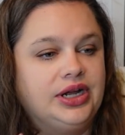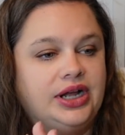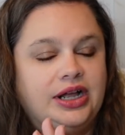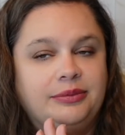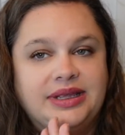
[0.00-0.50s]

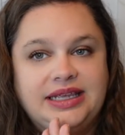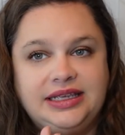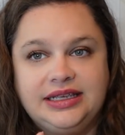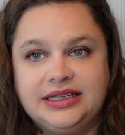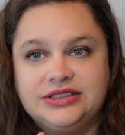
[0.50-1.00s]
Um,
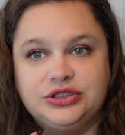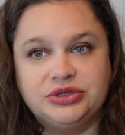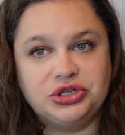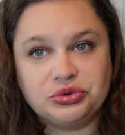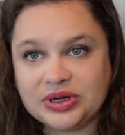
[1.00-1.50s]
he is
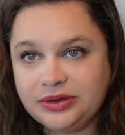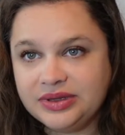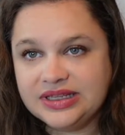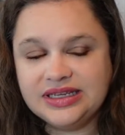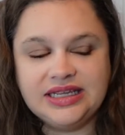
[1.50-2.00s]
doing great
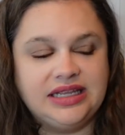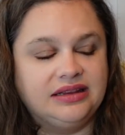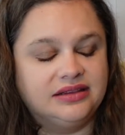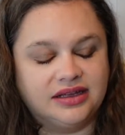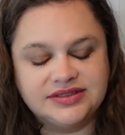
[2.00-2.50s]
with it. He
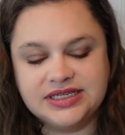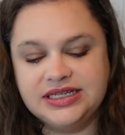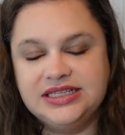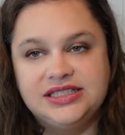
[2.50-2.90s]
loves it.